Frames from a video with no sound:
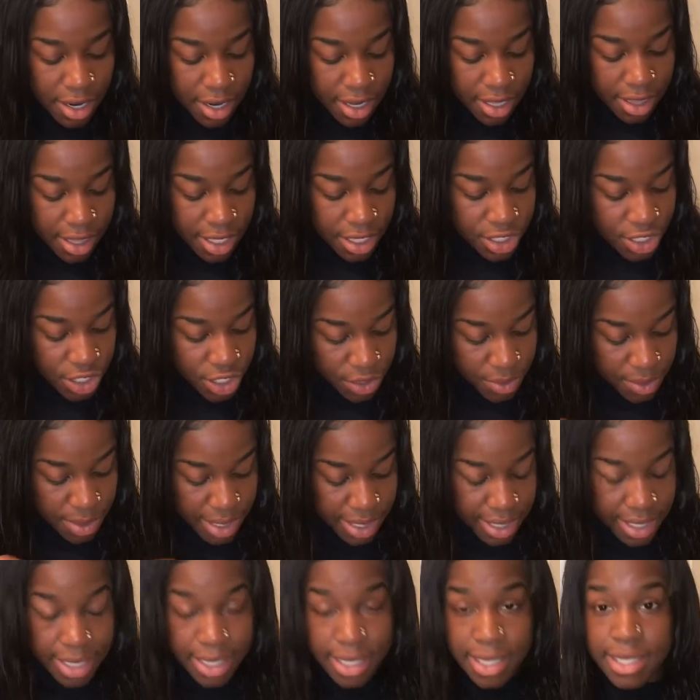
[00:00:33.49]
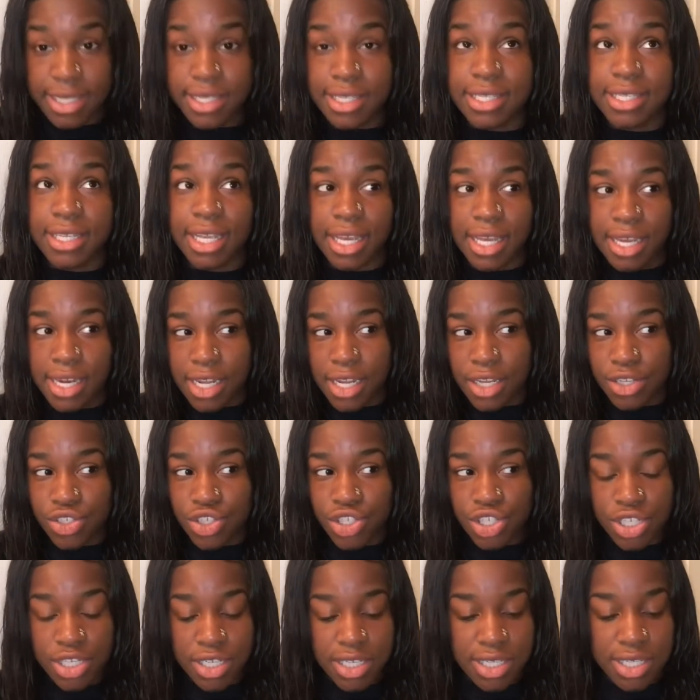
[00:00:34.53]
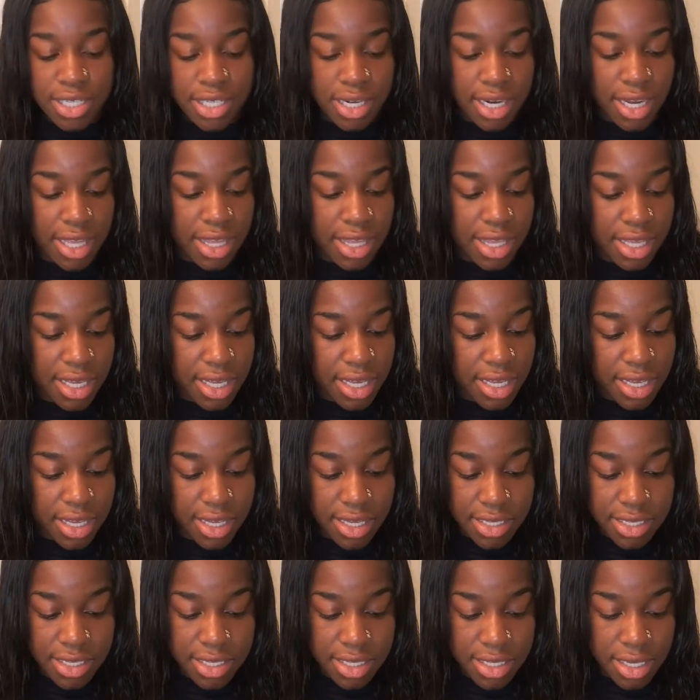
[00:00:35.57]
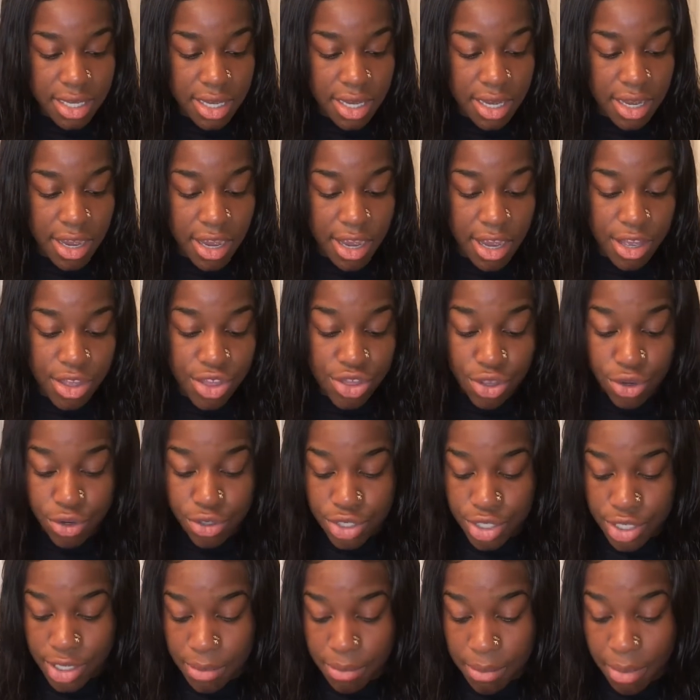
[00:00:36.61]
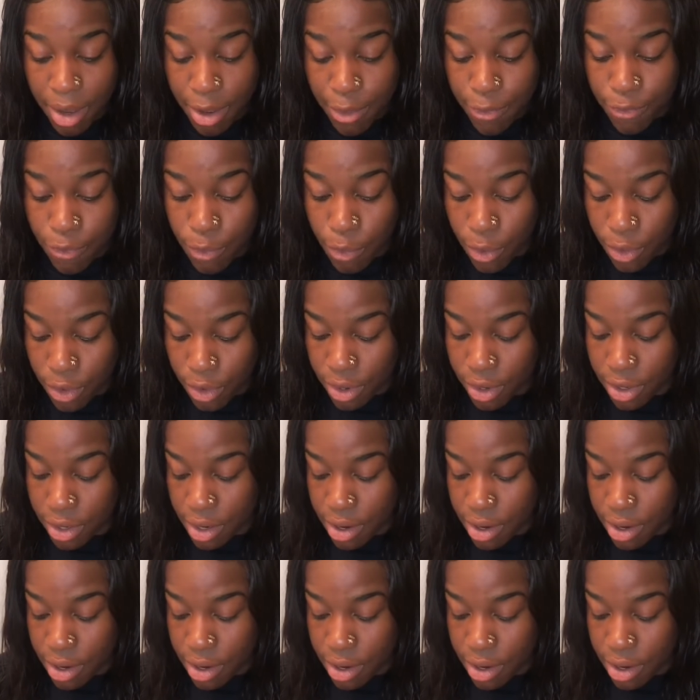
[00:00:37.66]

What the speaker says: This unit is 10 inches and I think it's a 13 by 4